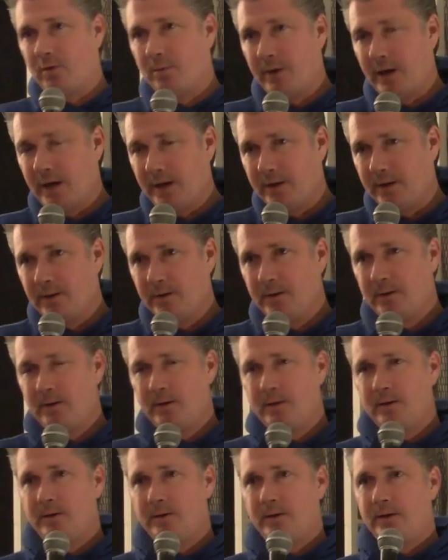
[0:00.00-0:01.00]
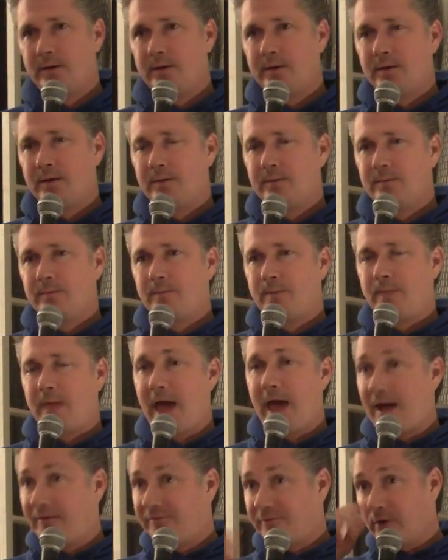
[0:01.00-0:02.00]
before bed.
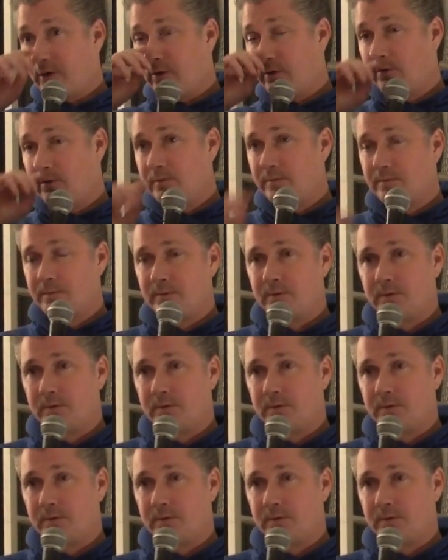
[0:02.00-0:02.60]
Have to.